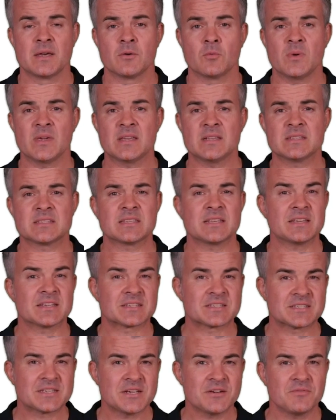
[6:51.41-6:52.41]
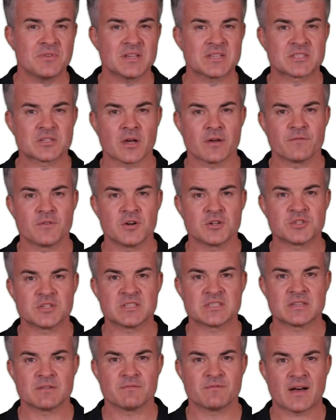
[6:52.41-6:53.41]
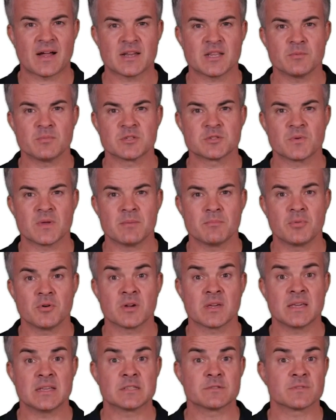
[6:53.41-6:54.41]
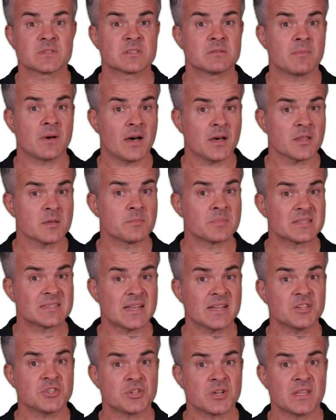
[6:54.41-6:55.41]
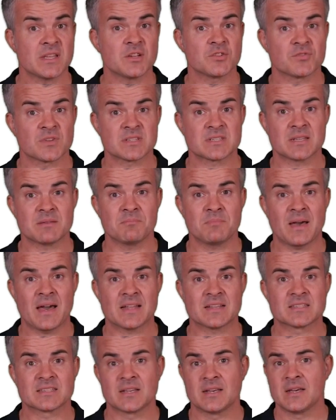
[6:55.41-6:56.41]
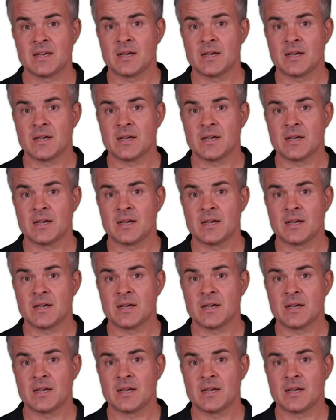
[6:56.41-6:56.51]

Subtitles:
we can see a serious divergence in value between bookies for some other potentially interesting bets,